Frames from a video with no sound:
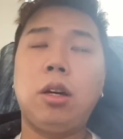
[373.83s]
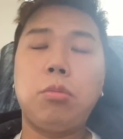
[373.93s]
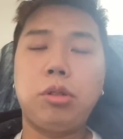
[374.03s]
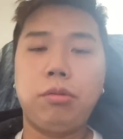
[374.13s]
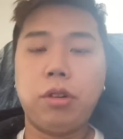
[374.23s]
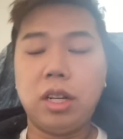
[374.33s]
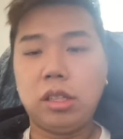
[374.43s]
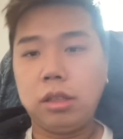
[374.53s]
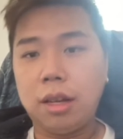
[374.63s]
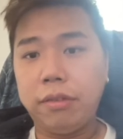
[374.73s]
option for
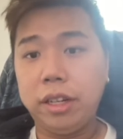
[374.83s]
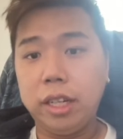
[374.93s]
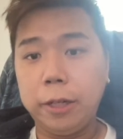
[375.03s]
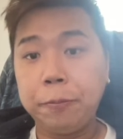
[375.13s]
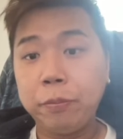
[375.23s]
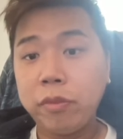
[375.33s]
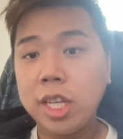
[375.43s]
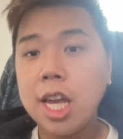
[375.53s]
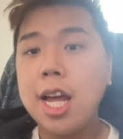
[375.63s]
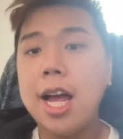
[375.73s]
us, definitely.
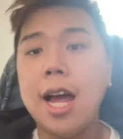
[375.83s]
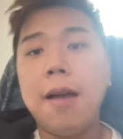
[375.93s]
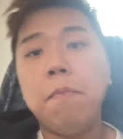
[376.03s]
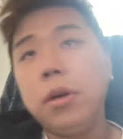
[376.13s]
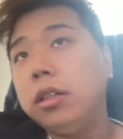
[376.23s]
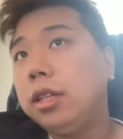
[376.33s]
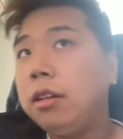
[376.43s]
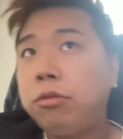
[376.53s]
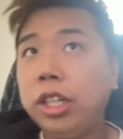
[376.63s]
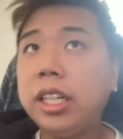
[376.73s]
But really